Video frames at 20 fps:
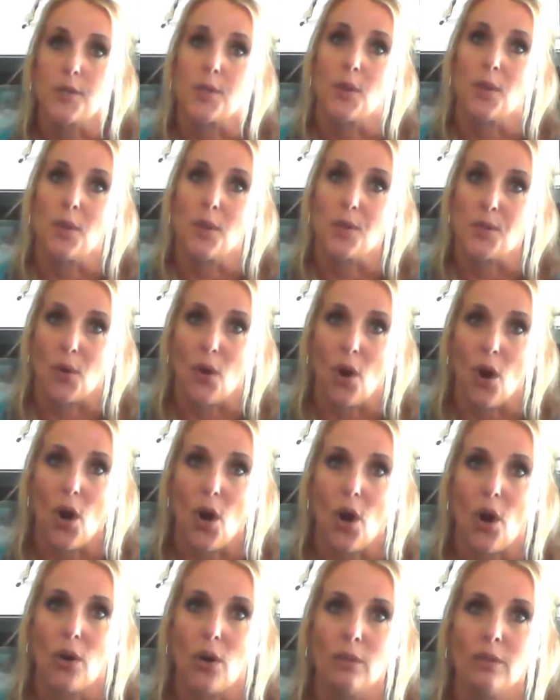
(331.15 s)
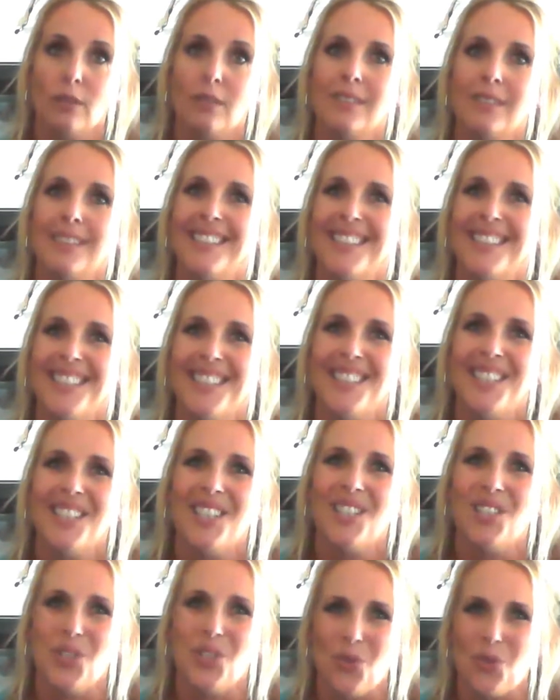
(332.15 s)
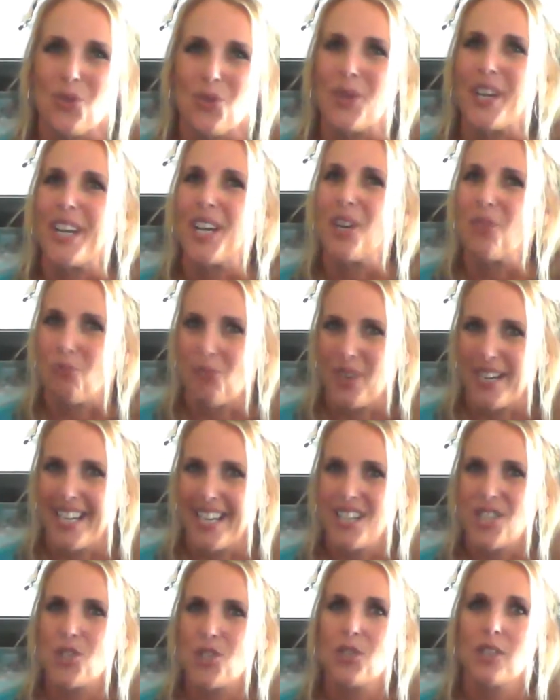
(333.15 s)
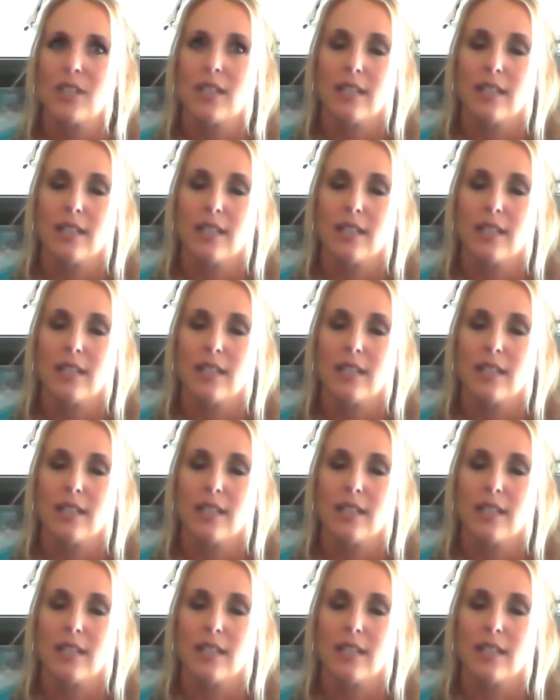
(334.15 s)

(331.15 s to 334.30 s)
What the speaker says: So those are all nutrient rich,